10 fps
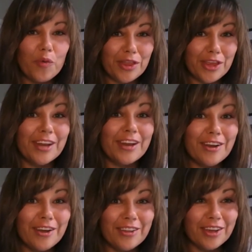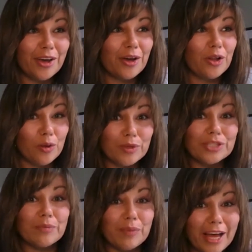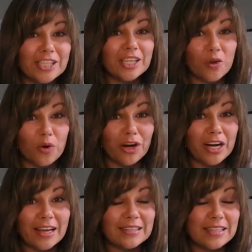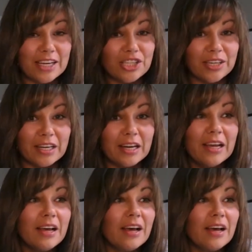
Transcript: within the global supply chain organization,